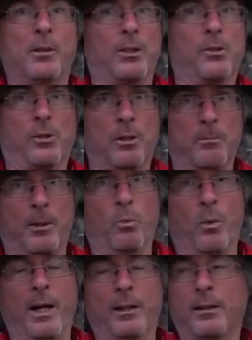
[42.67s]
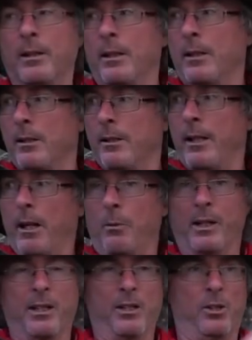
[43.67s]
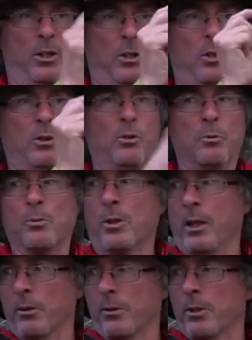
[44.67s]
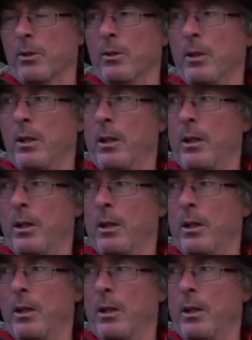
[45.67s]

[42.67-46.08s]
because it's been wet. And we got these huge mosquitoes too.